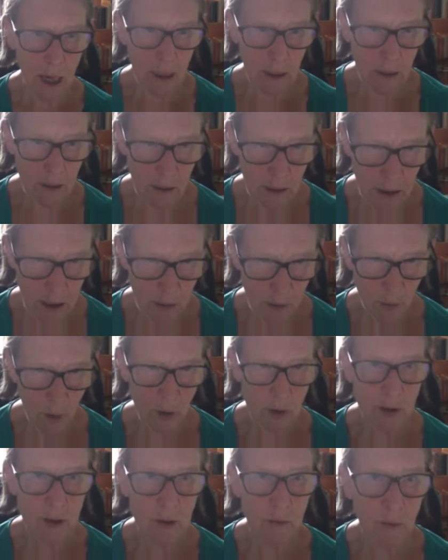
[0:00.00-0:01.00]
the
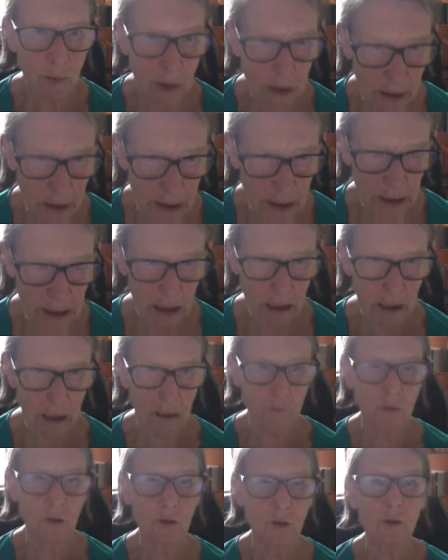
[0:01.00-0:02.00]
possibility
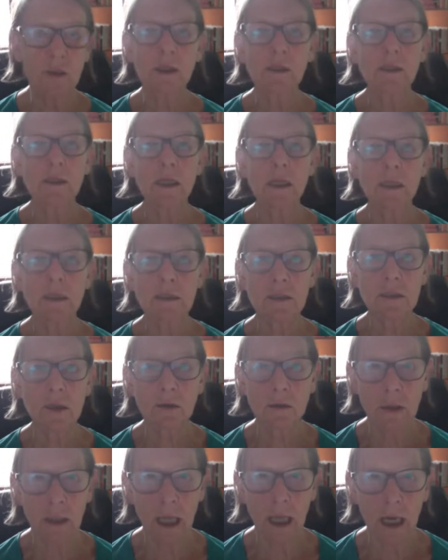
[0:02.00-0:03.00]
of doing things
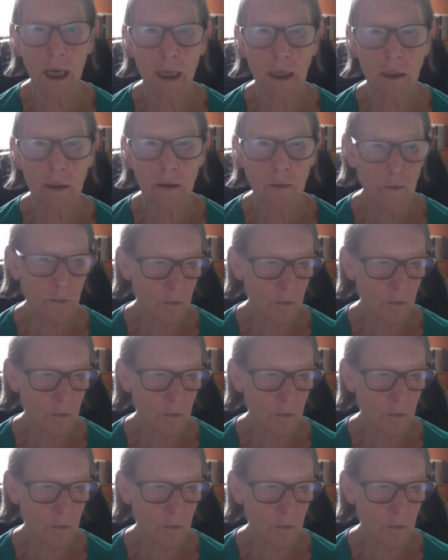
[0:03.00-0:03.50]
online,